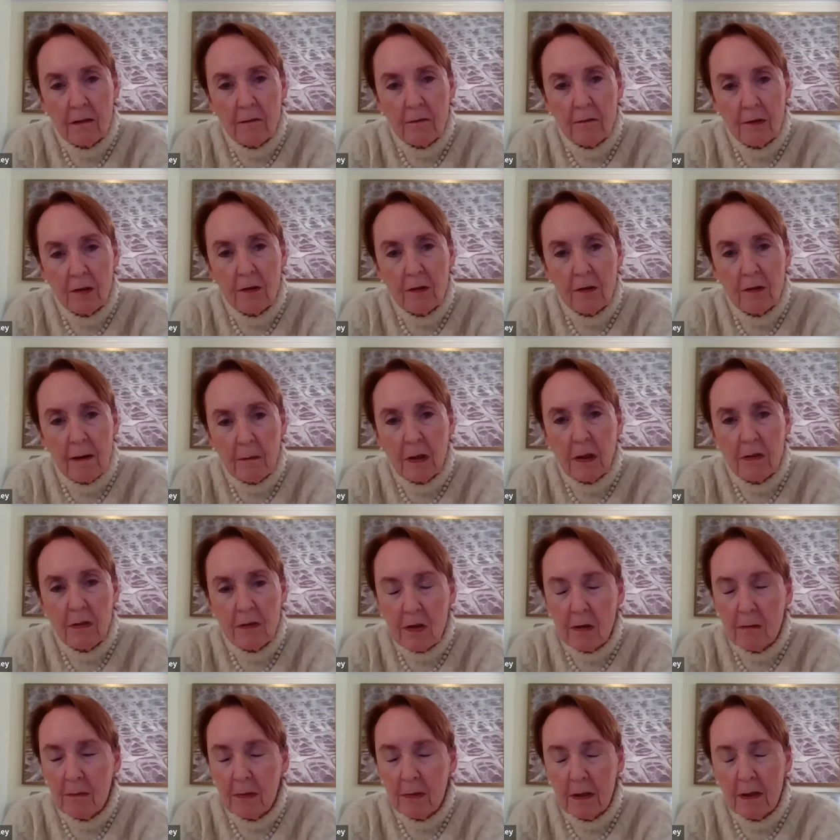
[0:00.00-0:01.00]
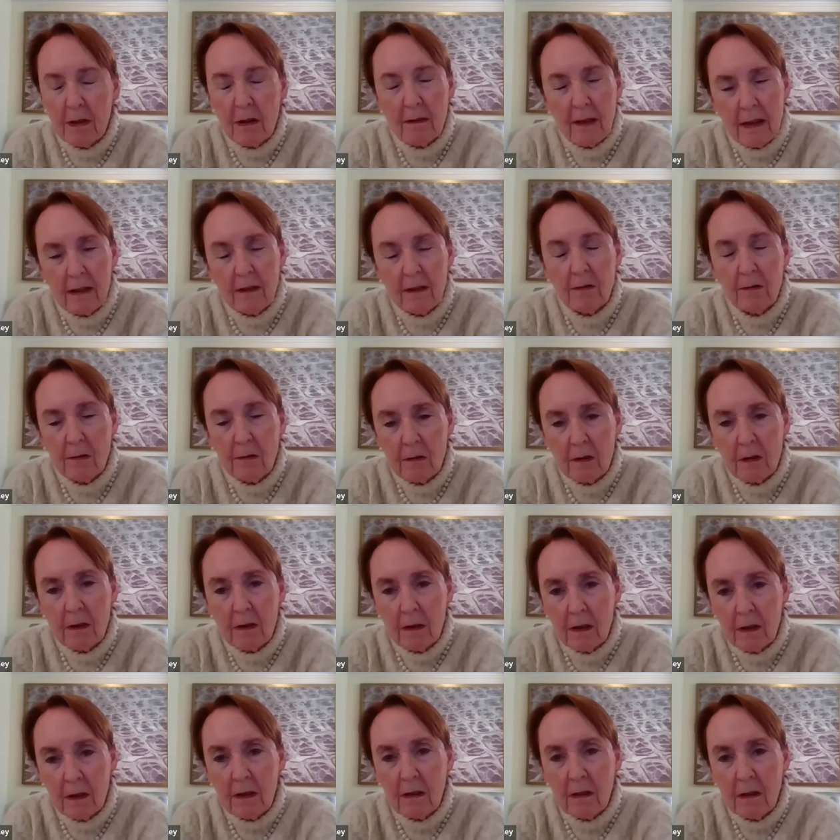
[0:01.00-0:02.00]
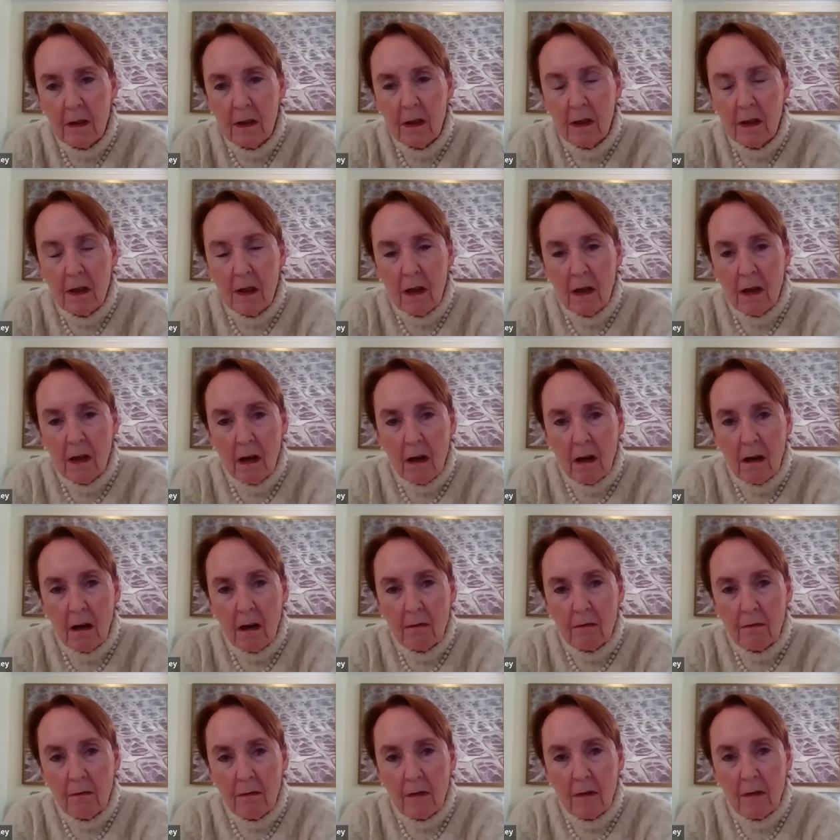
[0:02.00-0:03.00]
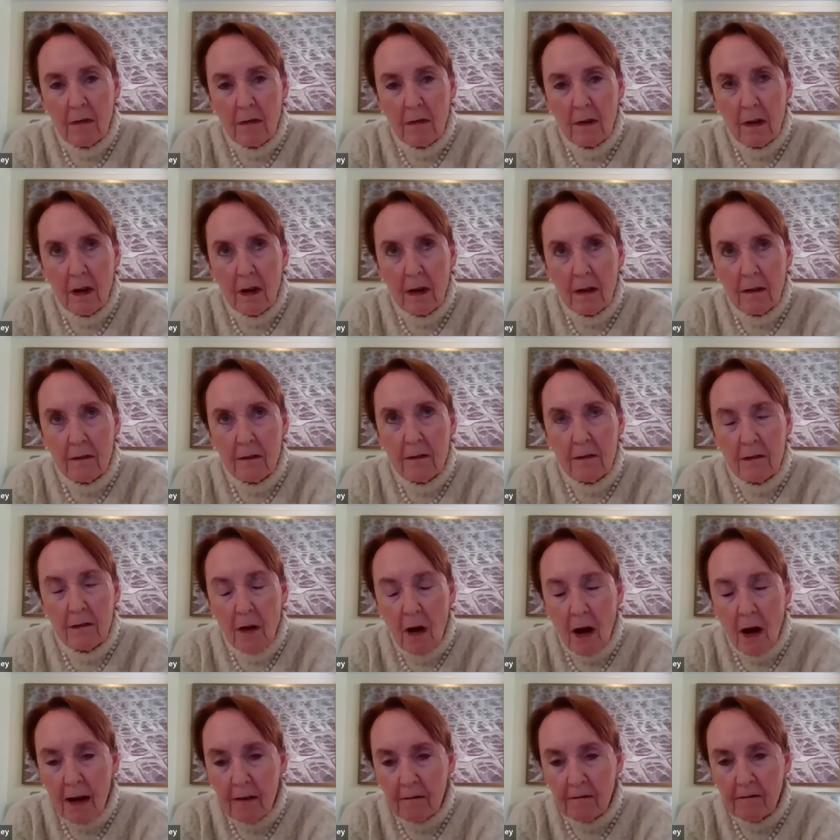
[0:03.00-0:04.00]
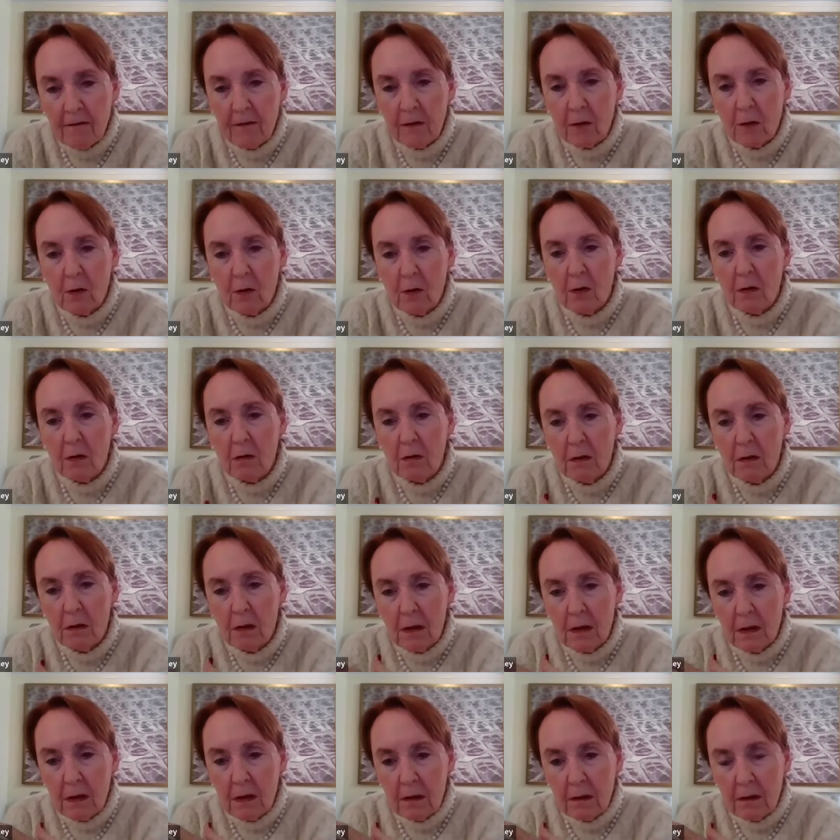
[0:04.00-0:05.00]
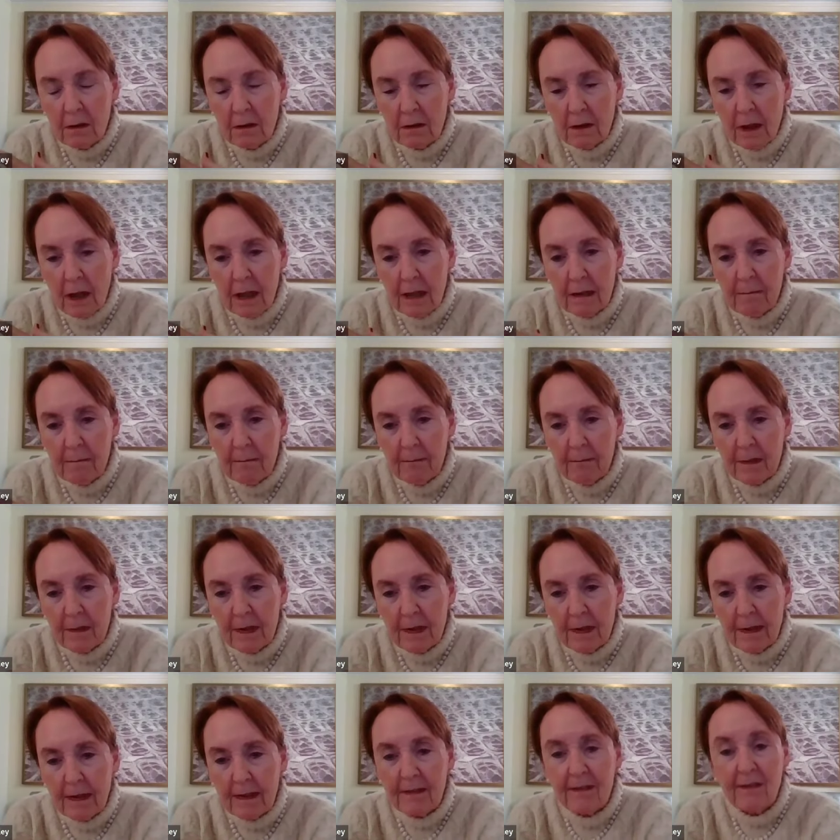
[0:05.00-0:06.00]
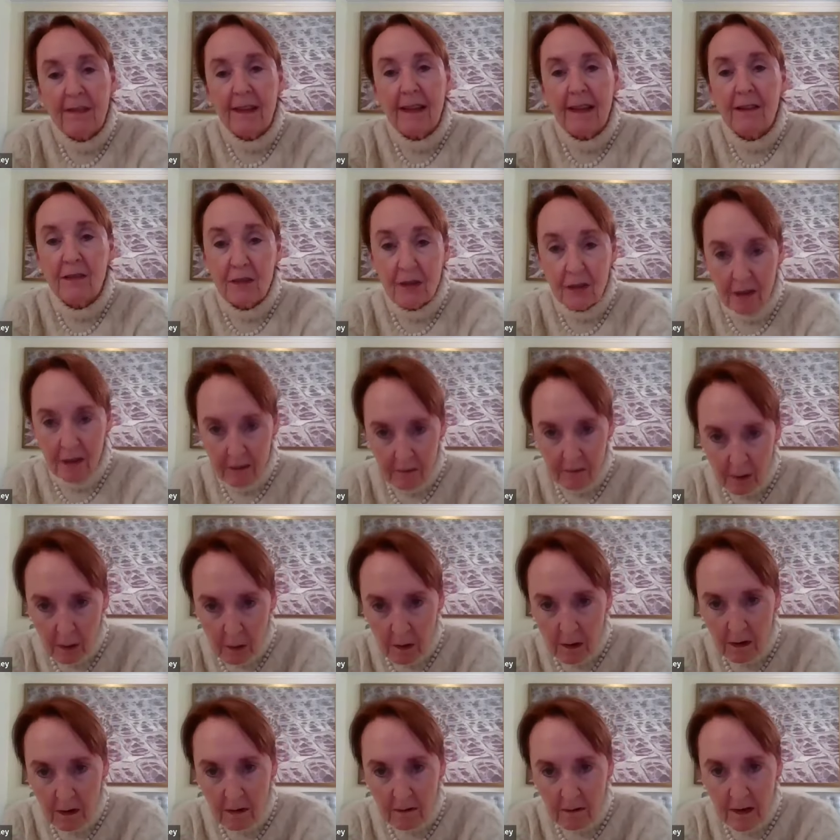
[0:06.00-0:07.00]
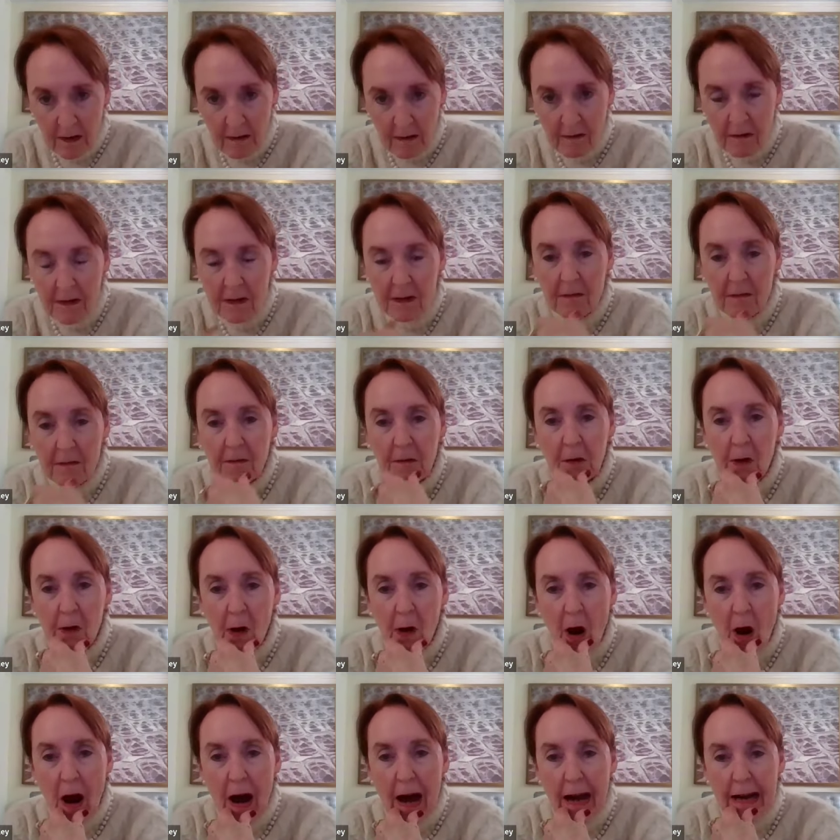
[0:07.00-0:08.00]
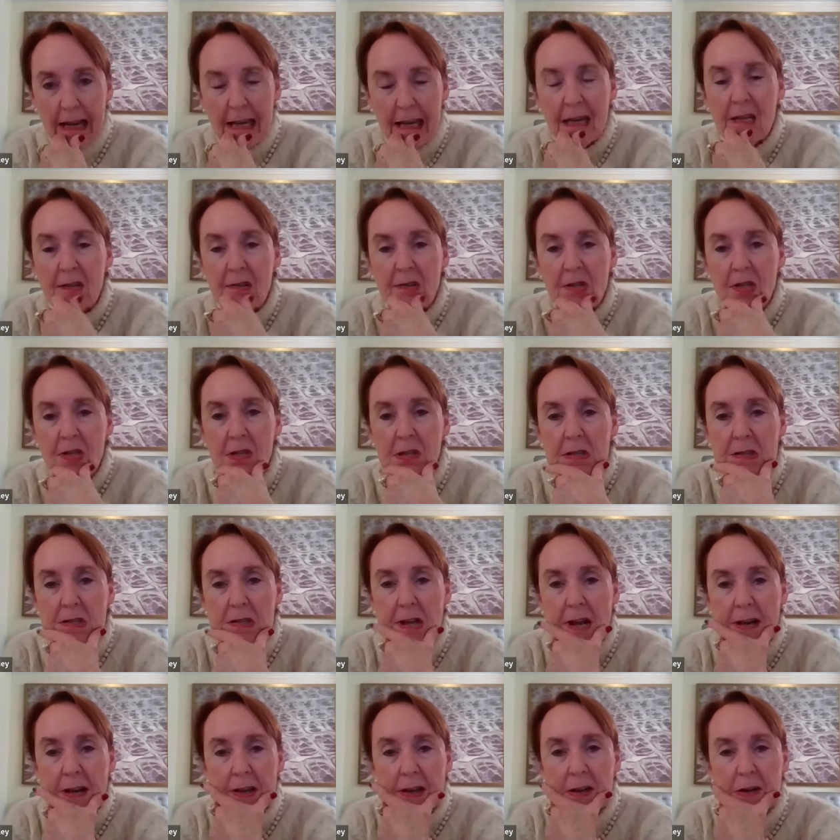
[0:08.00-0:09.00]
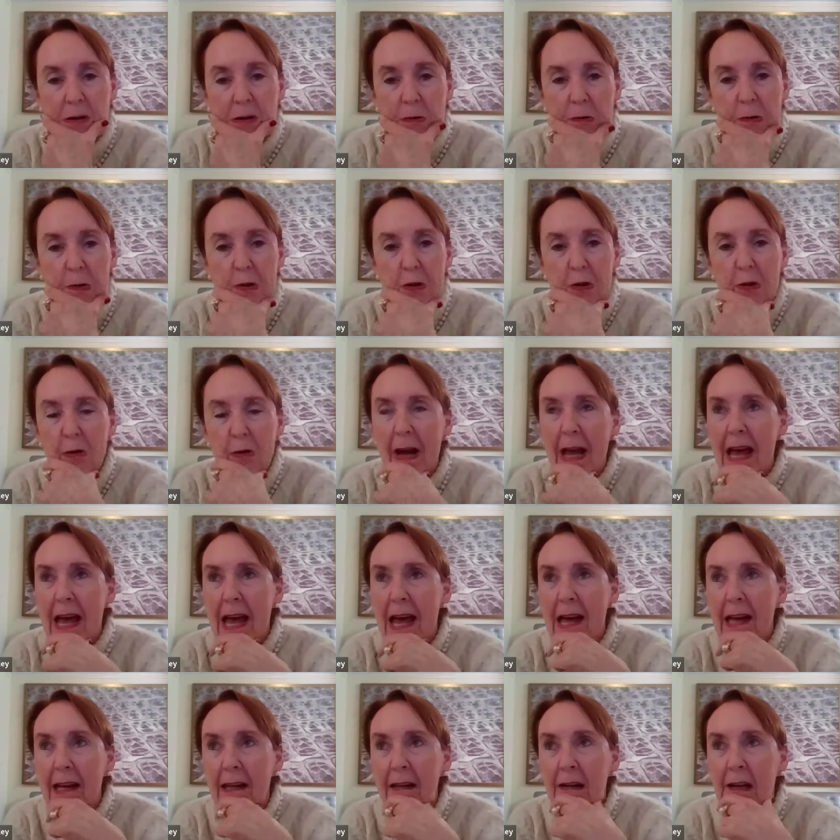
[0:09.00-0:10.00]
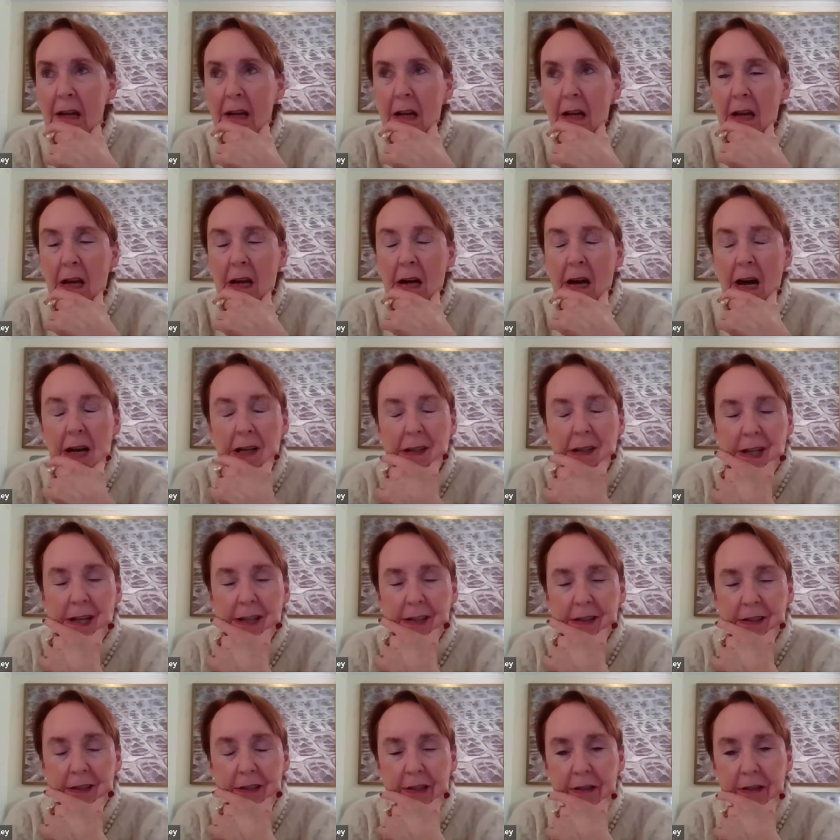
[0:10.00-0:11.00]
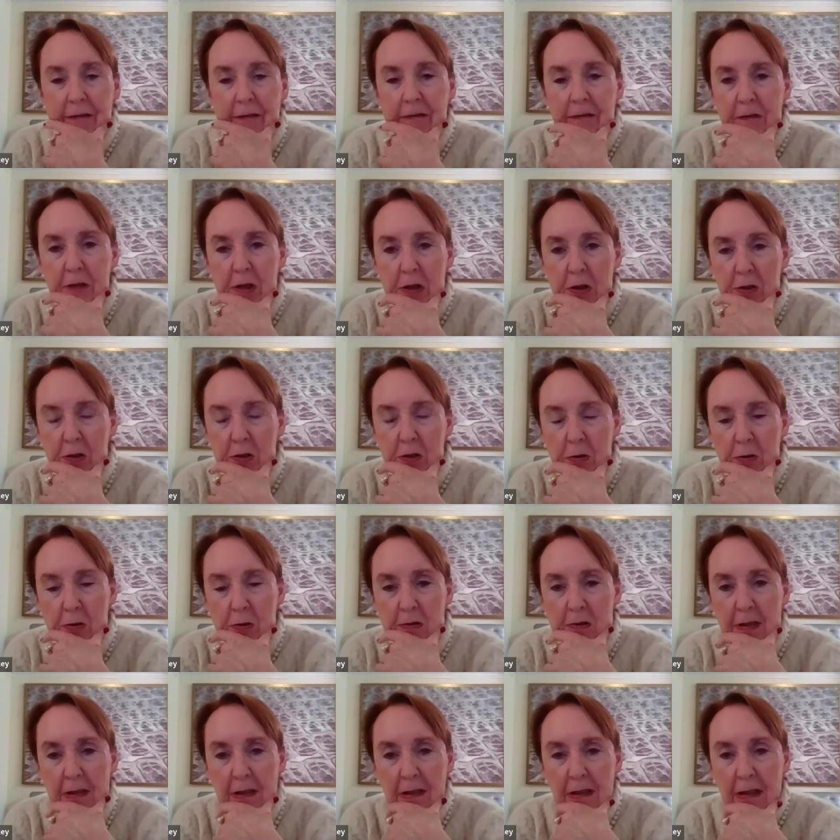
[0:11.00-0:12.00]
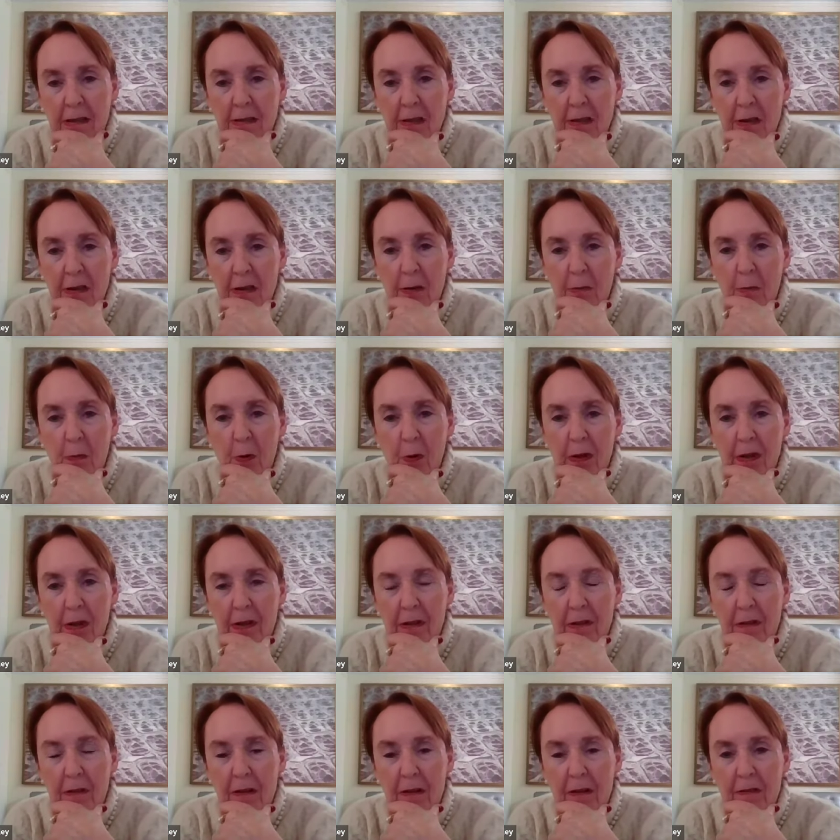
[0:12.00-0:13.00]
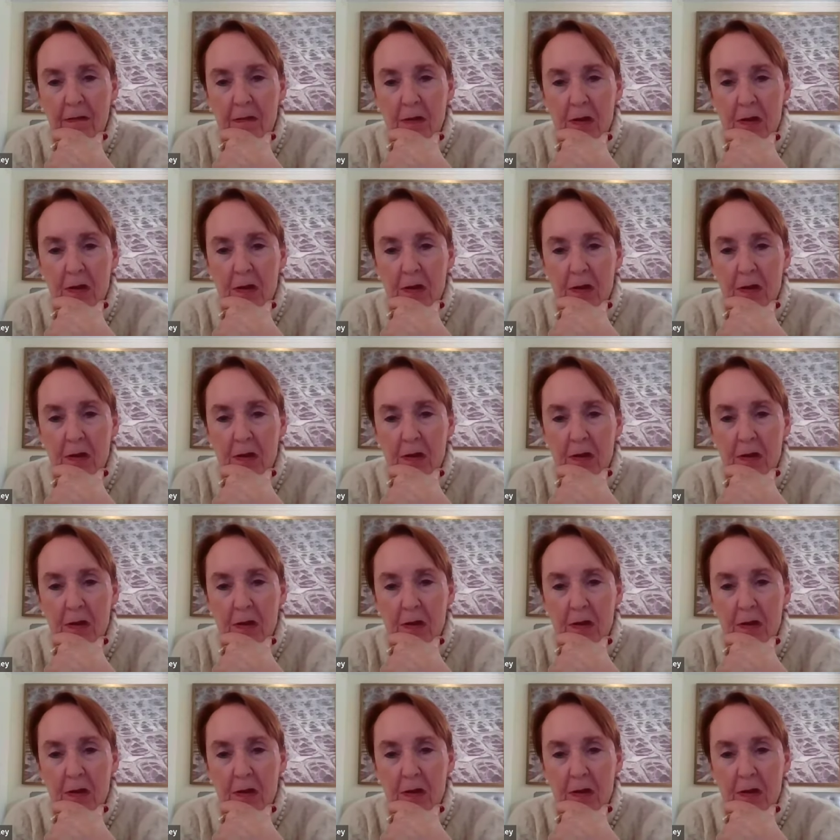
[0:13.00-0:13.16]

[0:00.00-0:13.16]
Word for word: uh, true i'm going to jump in there that is really a, a thoughtful um, dissection if you will of the different audiences I, could you add elected officials, elected and appointed mm-hmm.